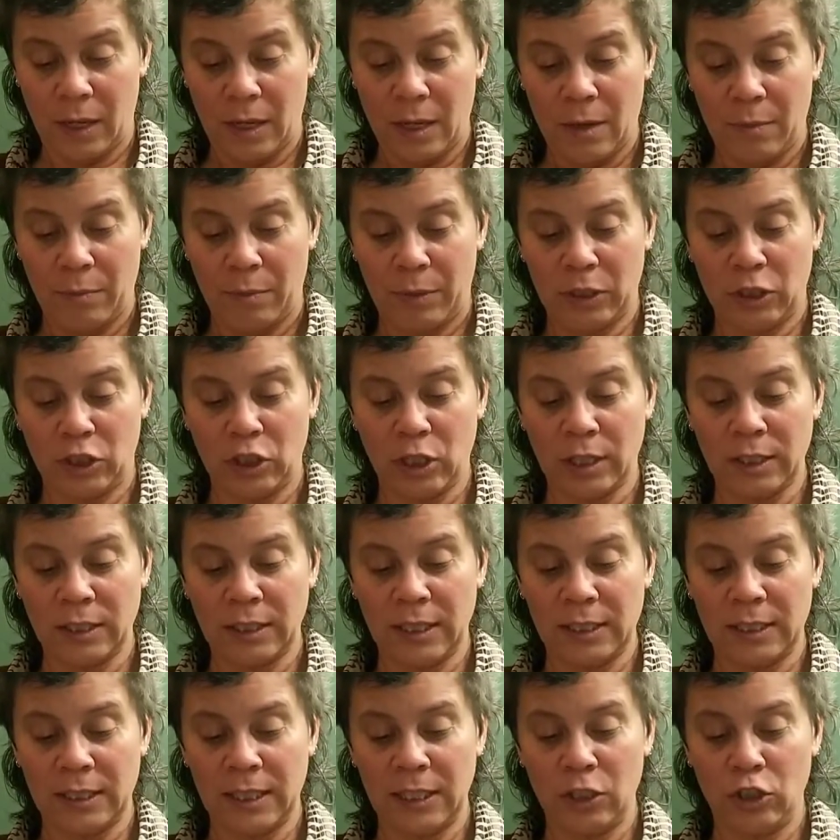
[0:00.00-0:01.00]
But just
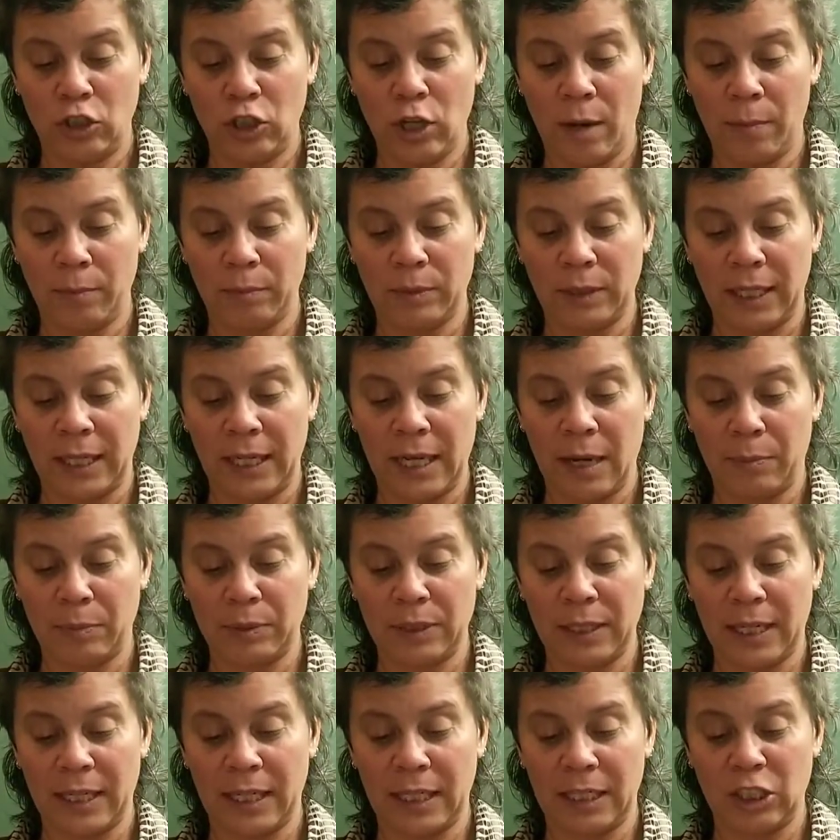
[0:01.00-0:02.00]
as he jumped, he
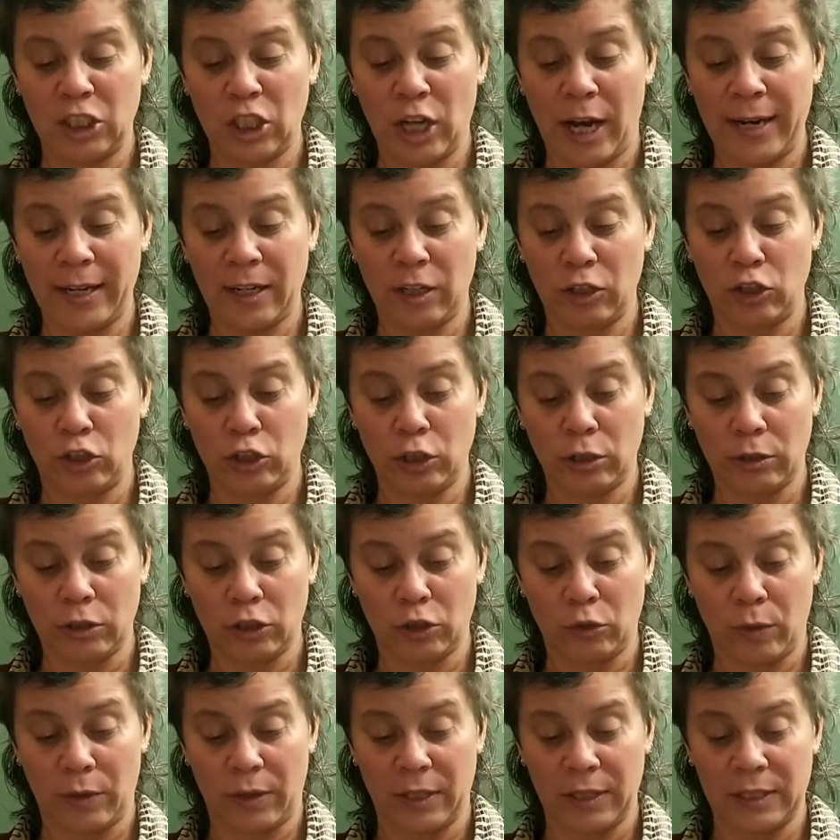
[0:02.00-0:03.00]
upset a china
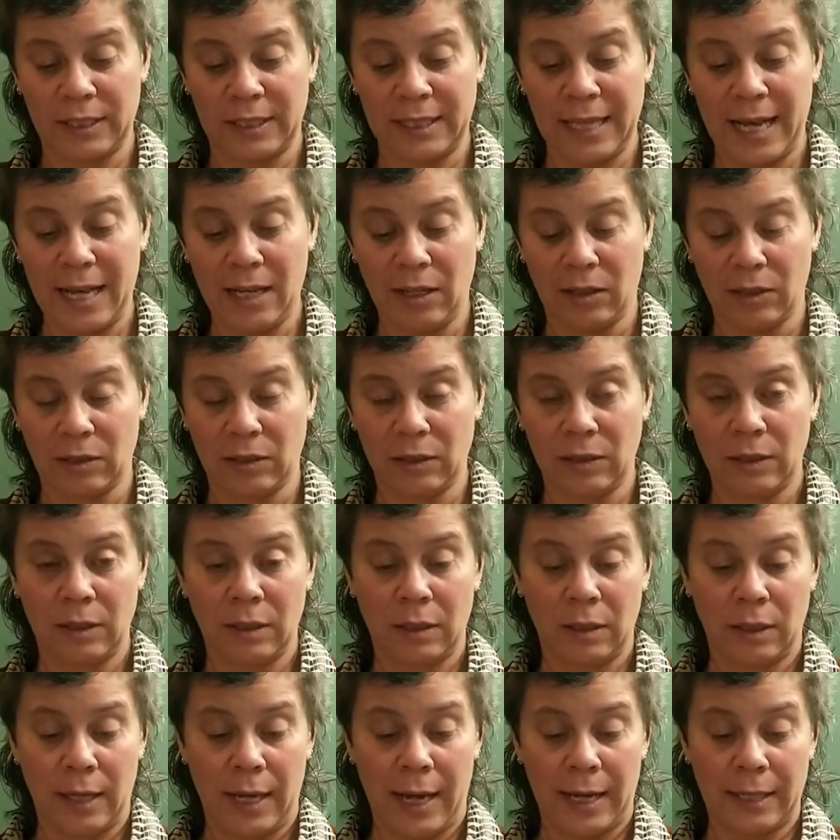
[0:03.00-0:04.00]
church with his tail
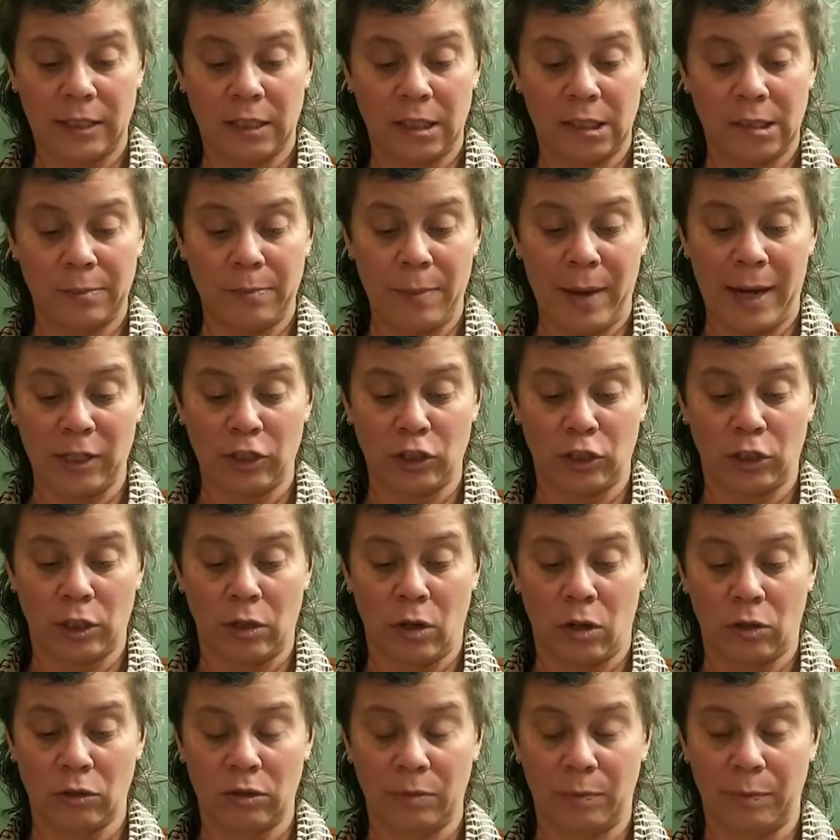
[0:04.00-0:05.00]
and smashed it
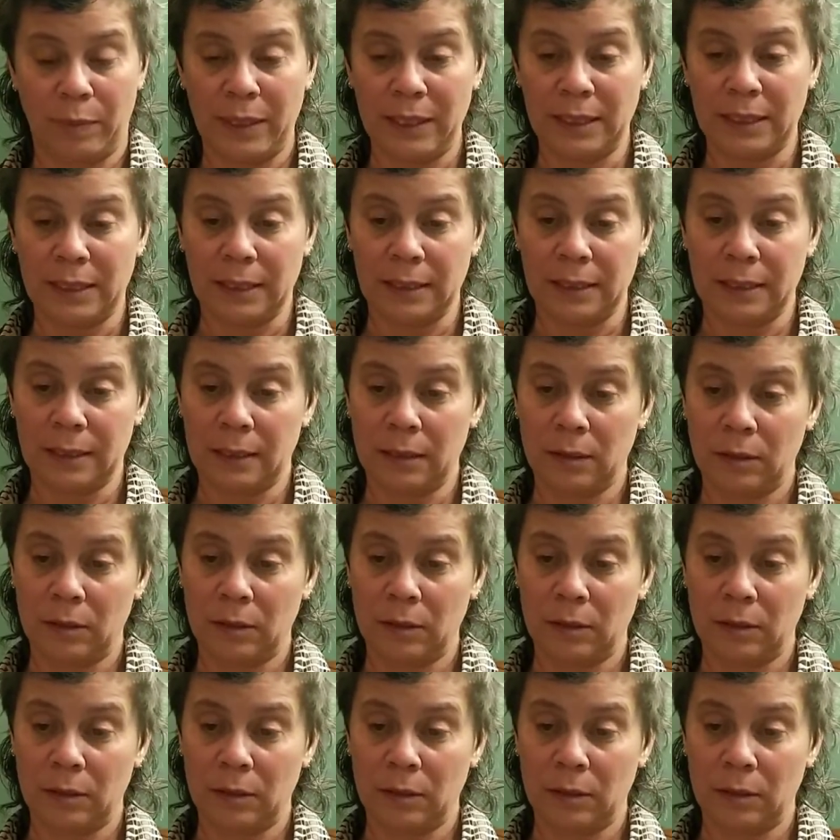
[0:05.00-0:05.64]
all to pieces.